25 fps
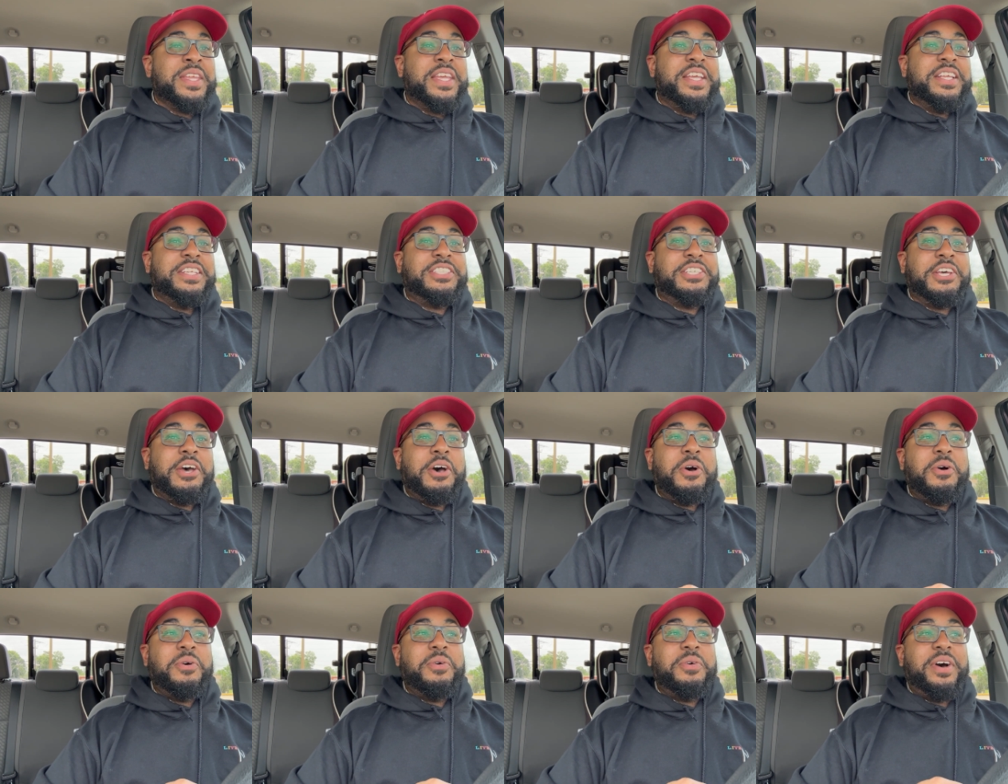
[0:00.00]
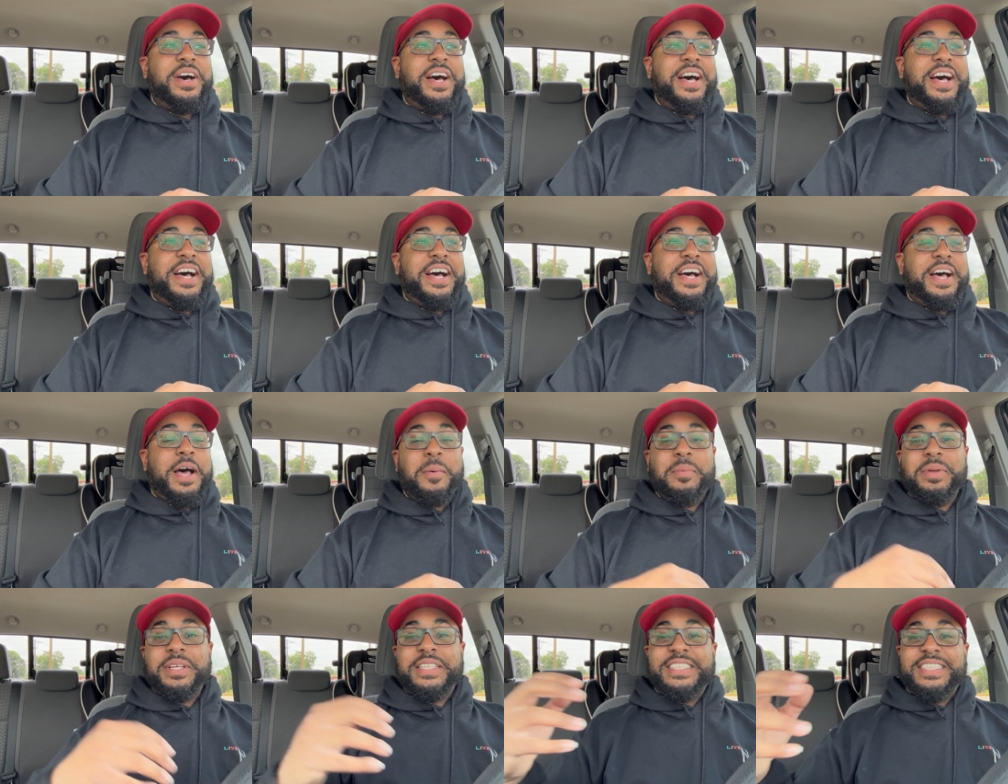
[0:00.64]
So
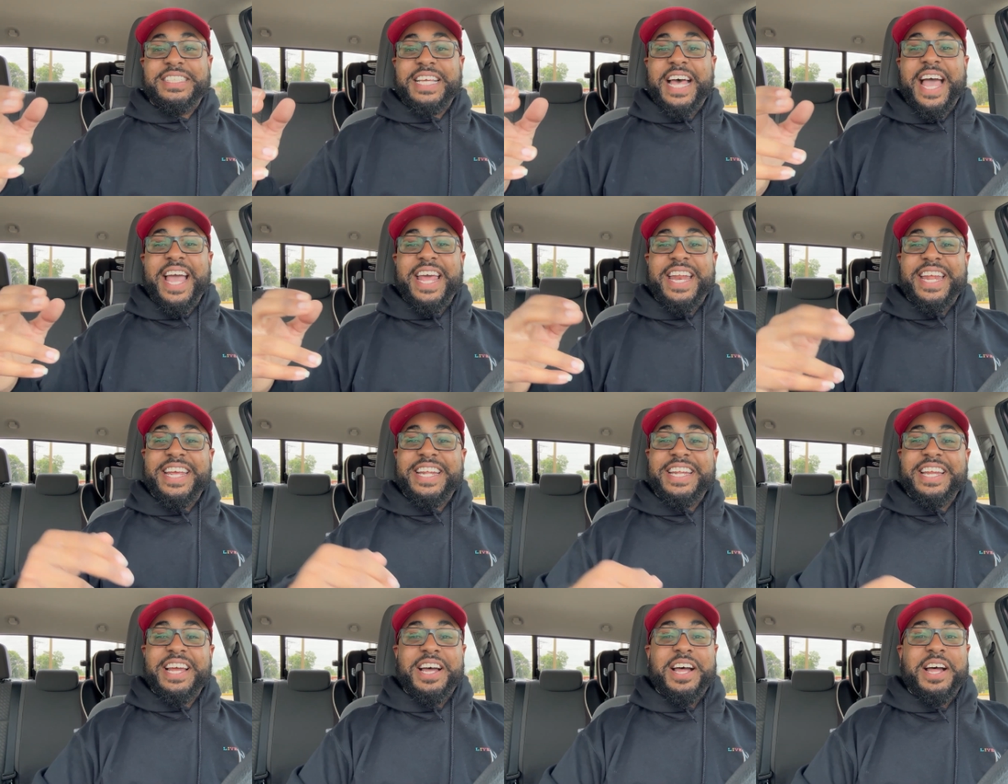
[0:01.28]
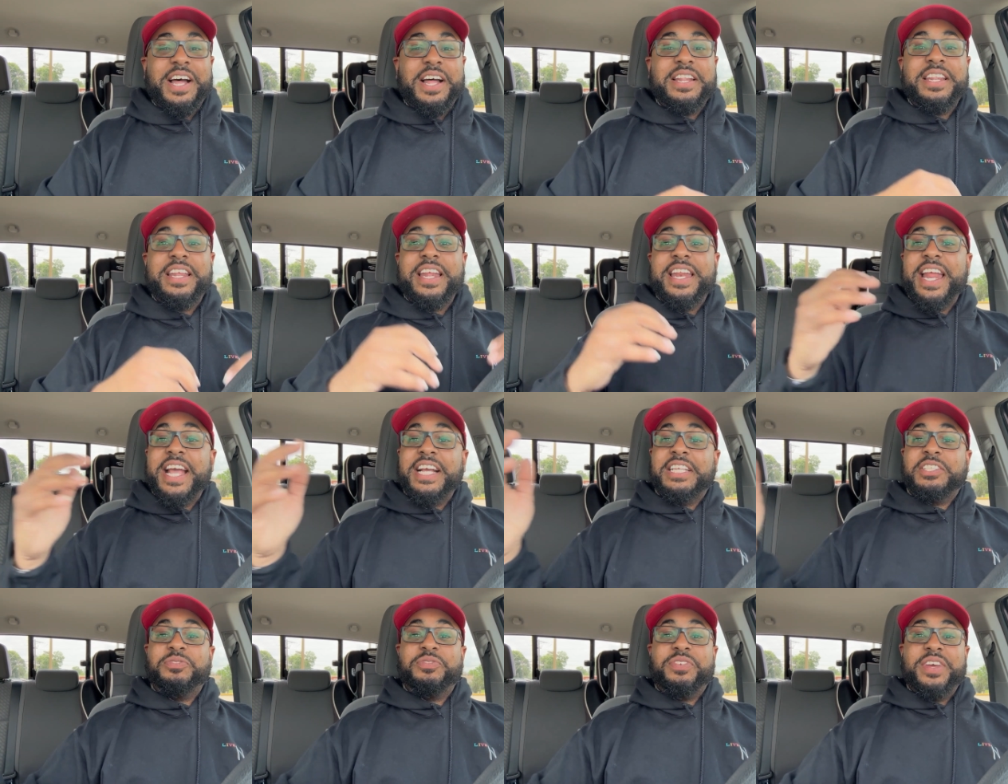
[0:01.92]
I'm excited. The
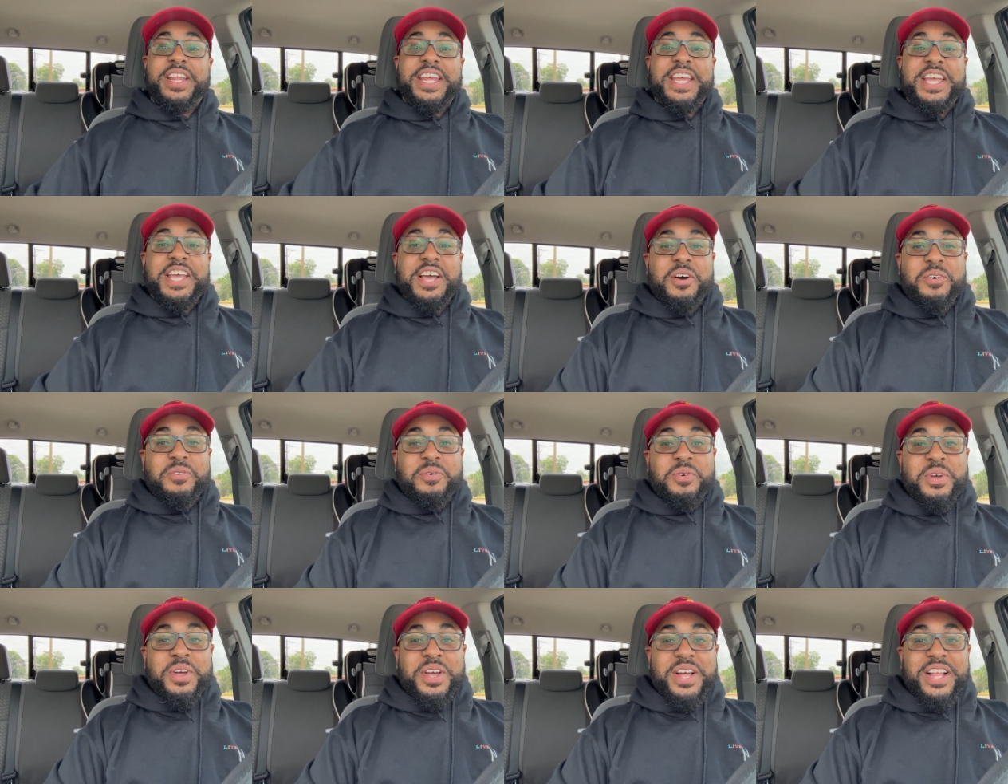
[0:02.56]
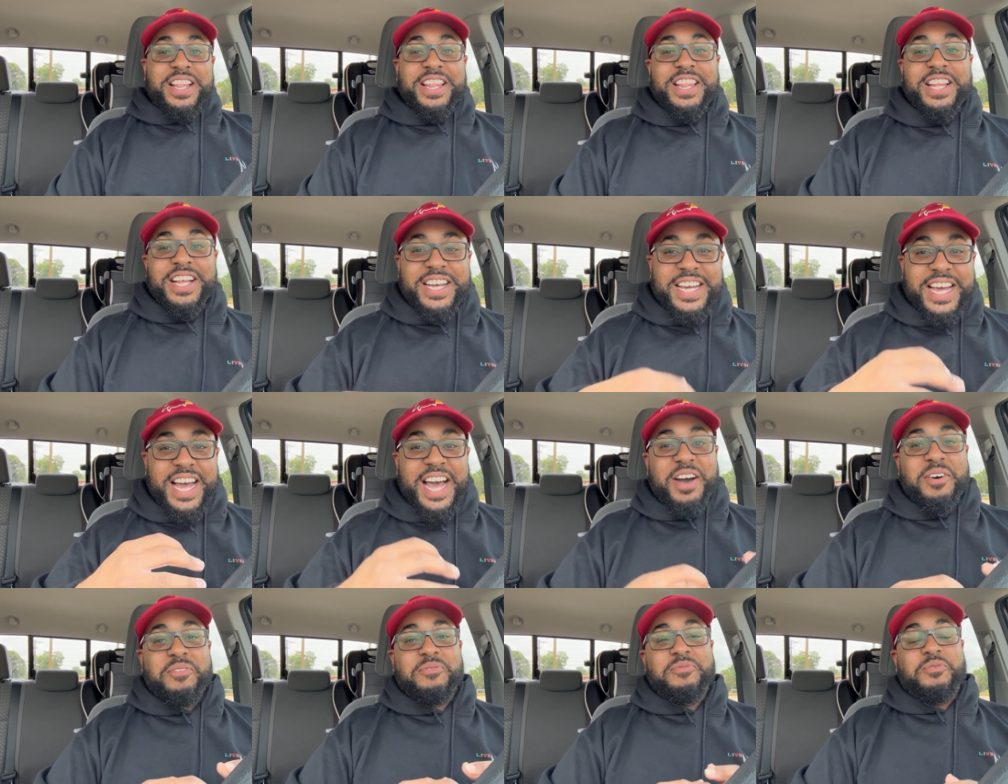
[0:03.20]
next video look
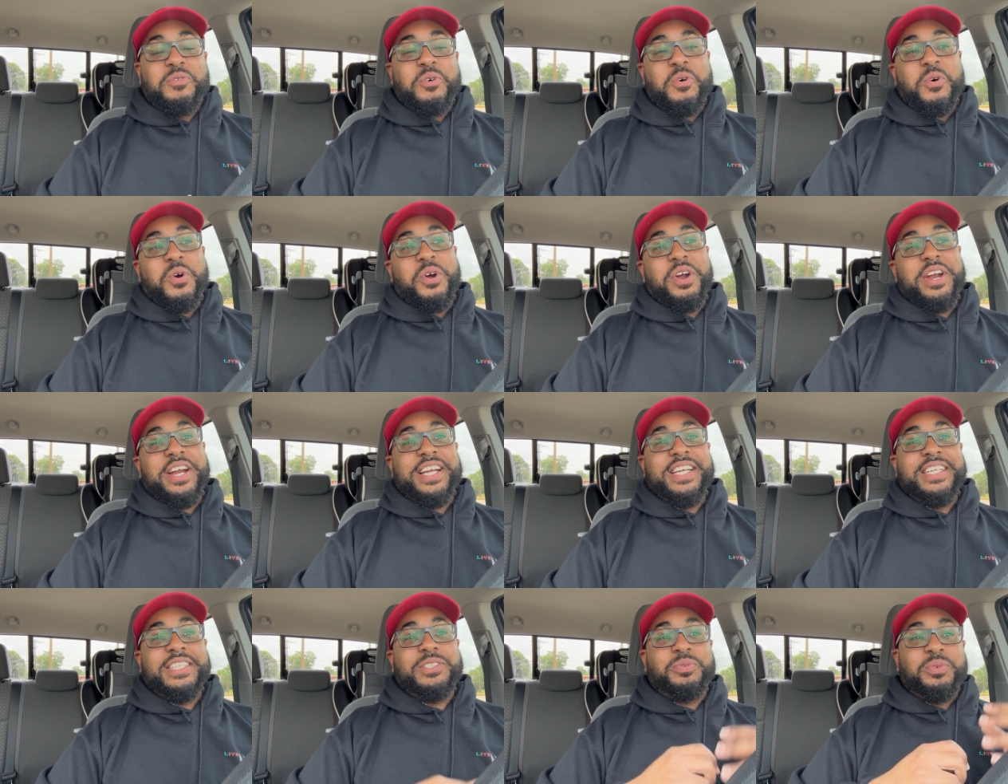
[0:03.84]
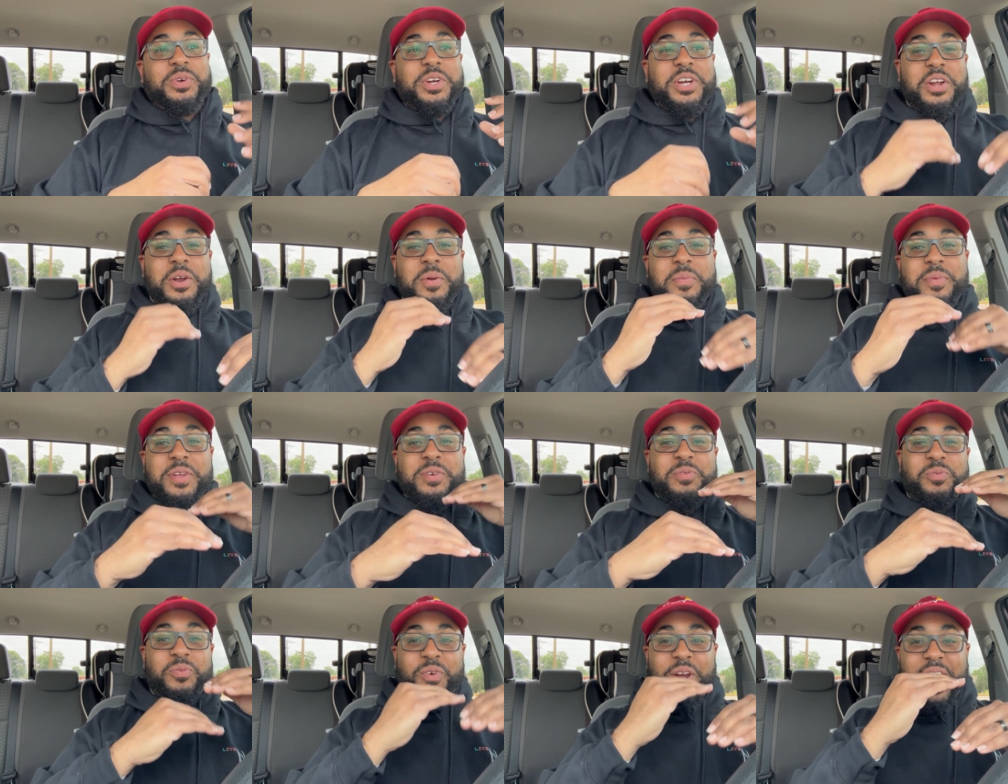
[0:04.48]
out for is we're gonna
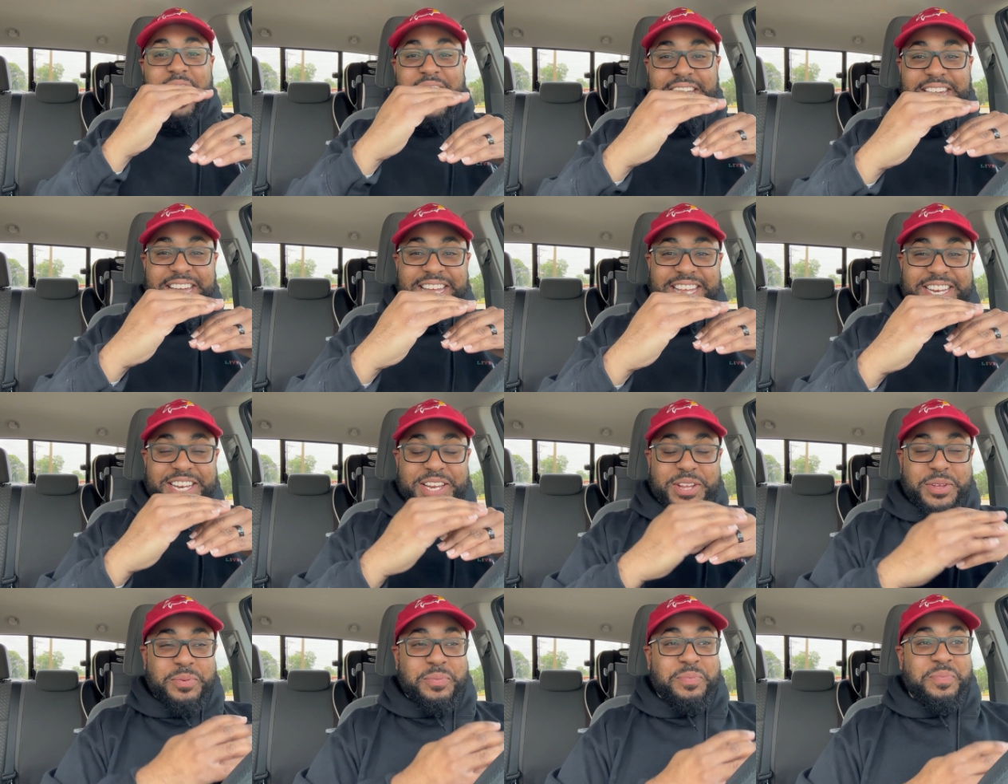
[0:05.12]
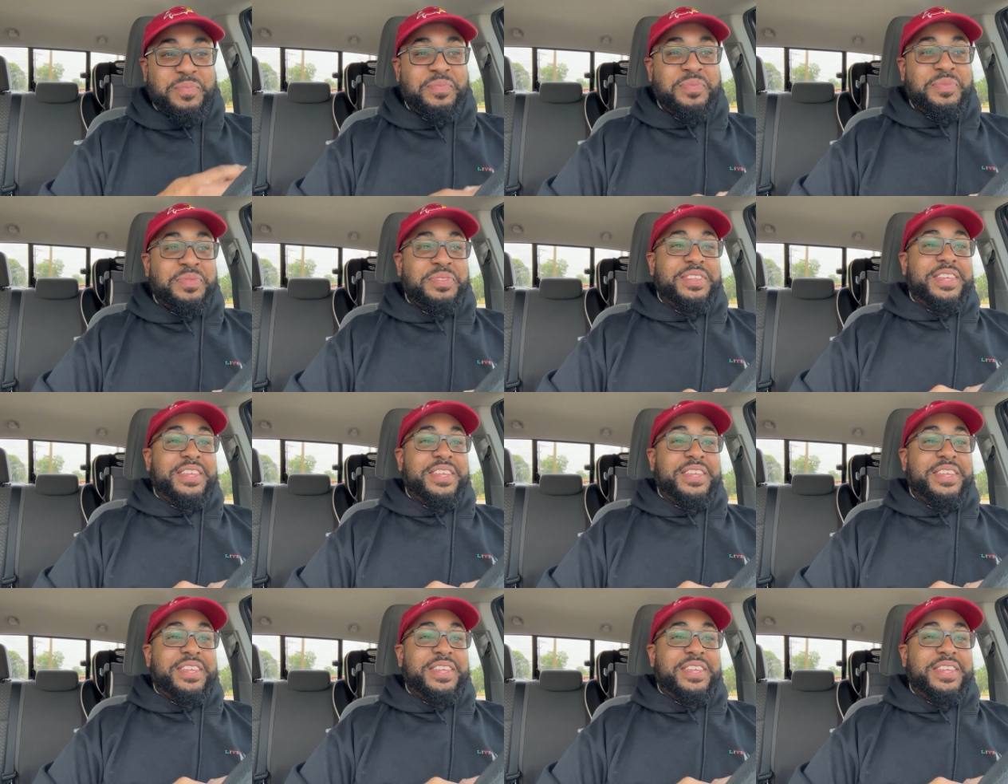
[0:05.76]
be ranking them.